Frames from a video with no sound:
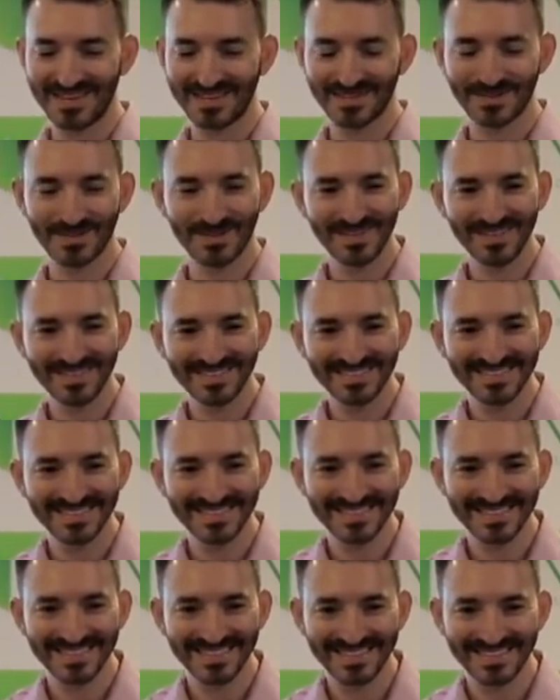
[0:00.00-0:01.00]
sorry,
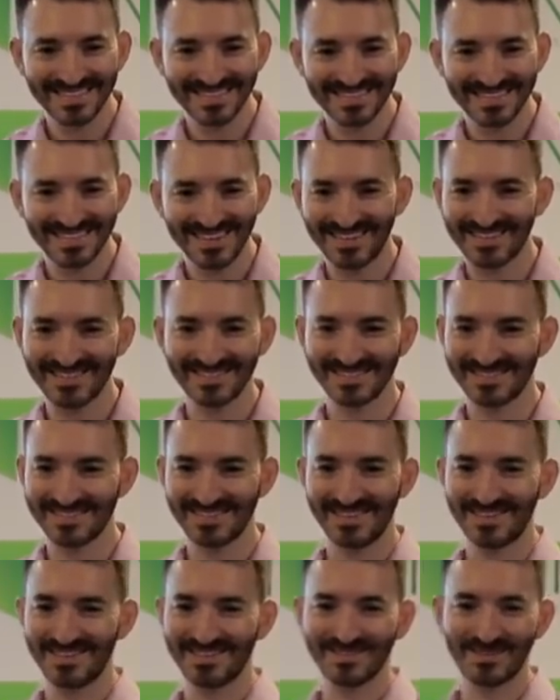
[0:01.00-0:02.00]
no
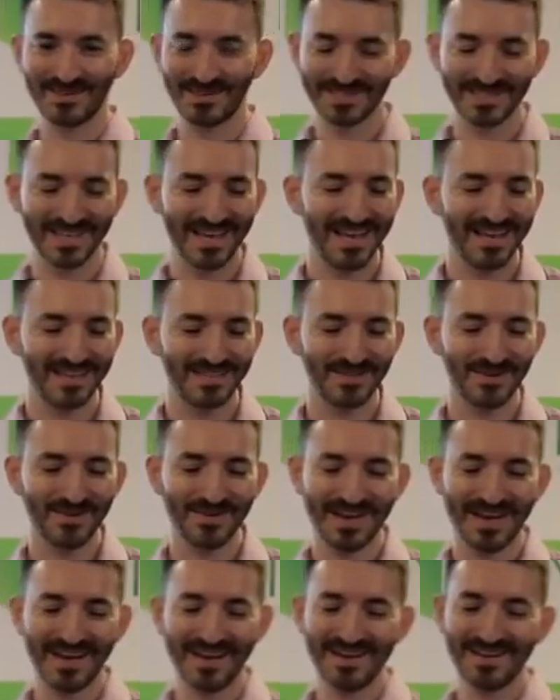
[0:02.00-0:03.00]
worries.
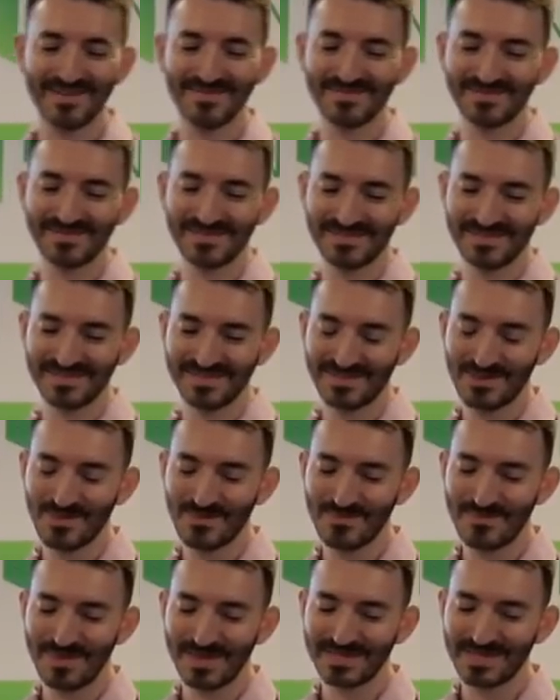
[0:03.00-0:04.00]
So so
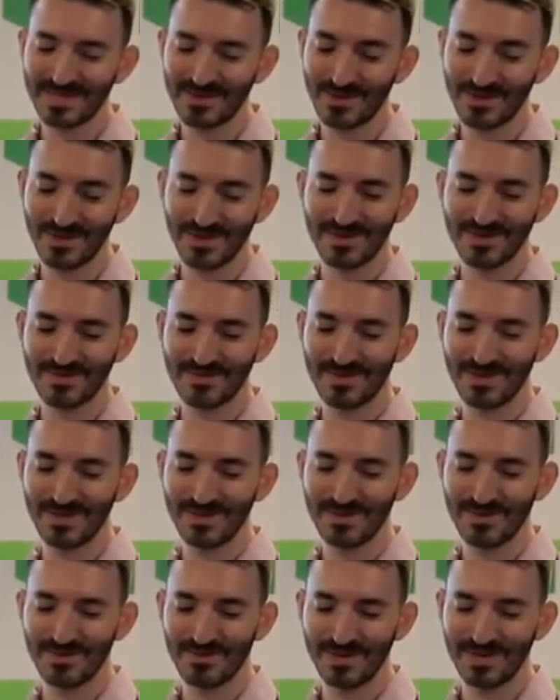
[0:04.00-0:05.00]
basically, when
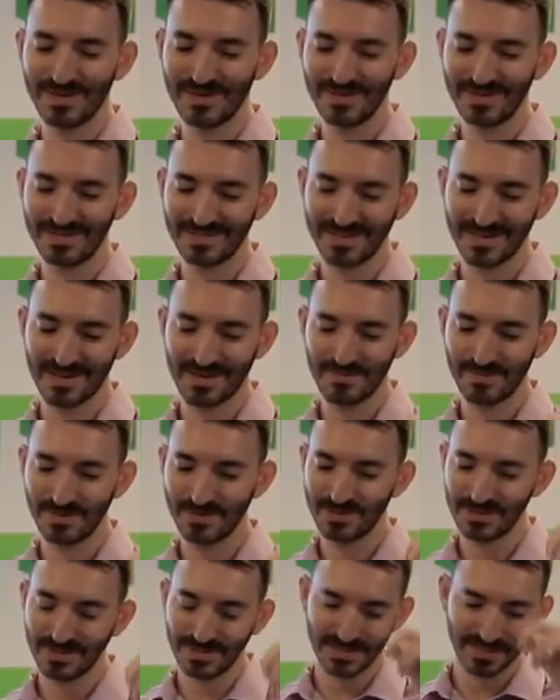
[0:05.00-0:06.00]
you hit
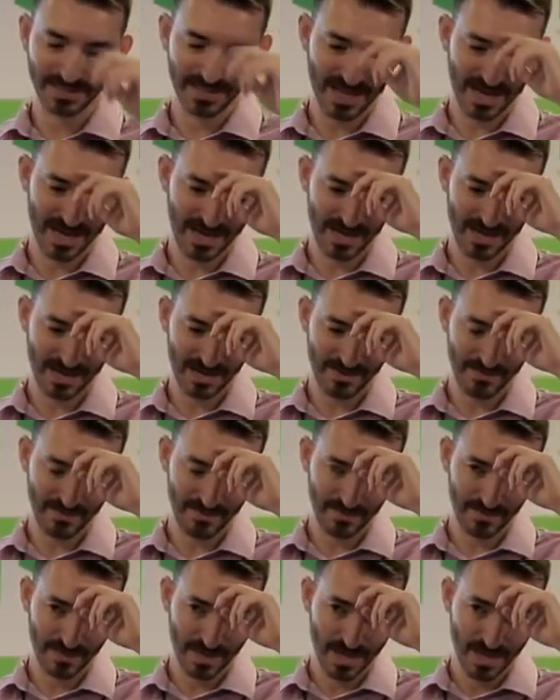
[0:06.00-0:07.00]
purchase,
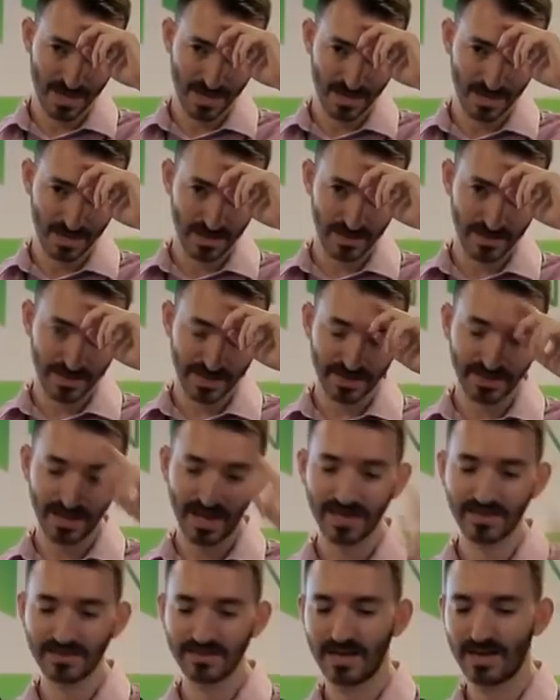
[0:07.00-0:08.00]
the
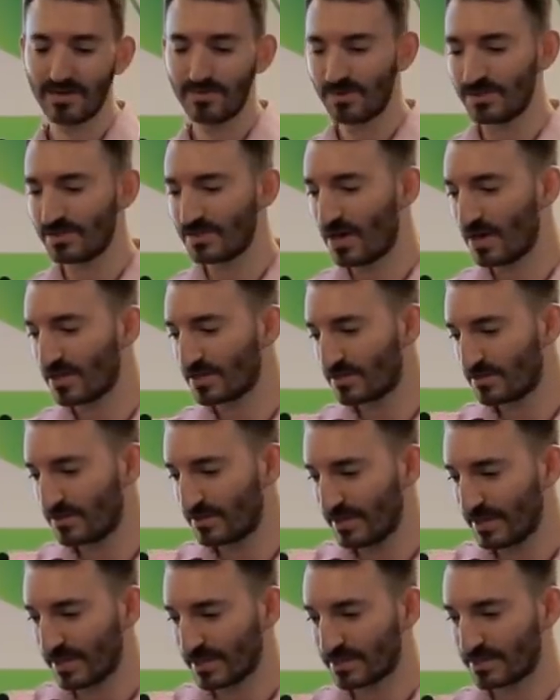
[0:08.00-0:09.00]
client library talks to
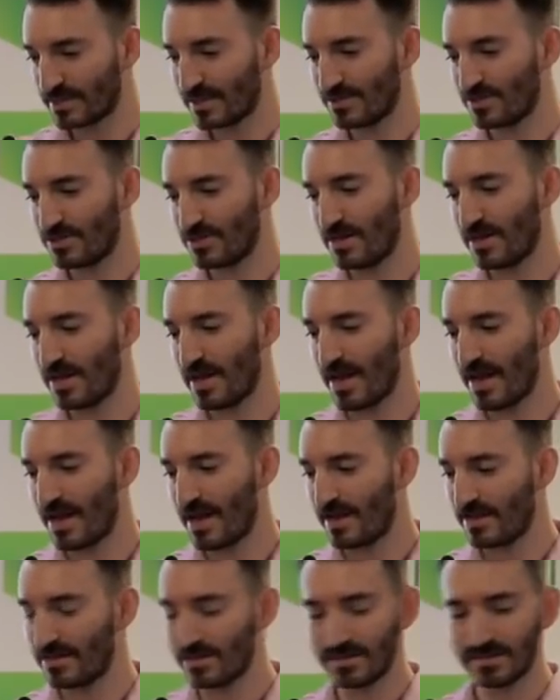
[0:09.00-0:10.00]
the extension,
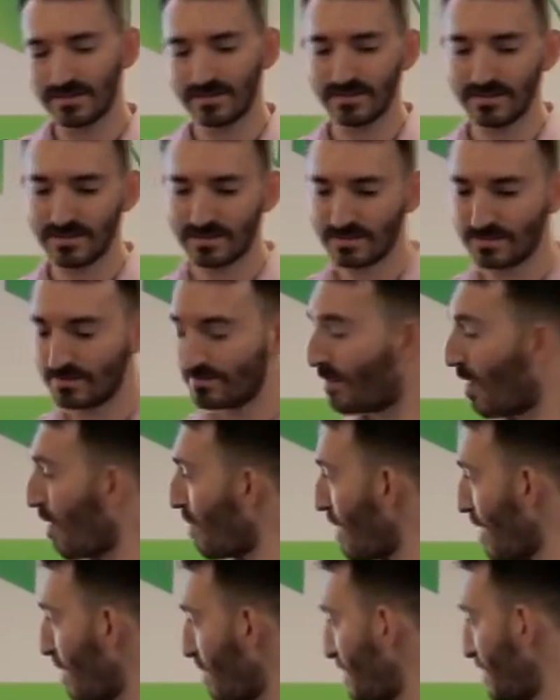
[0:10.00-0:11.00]
and there's this
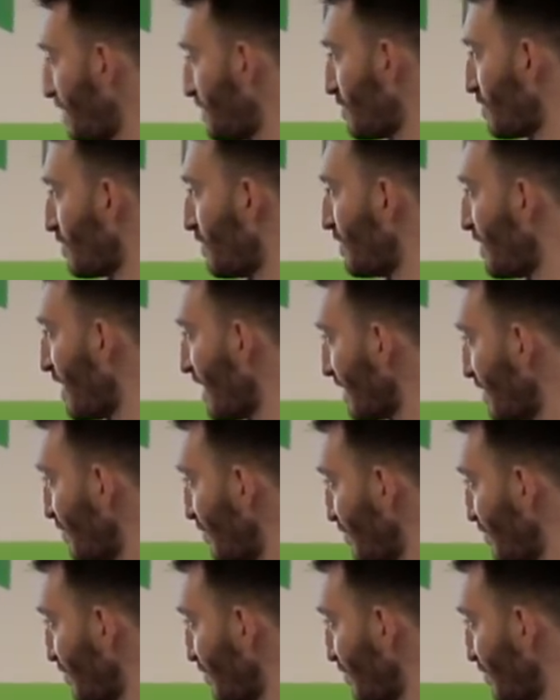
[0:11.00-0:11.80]
pop-up that's sort of like,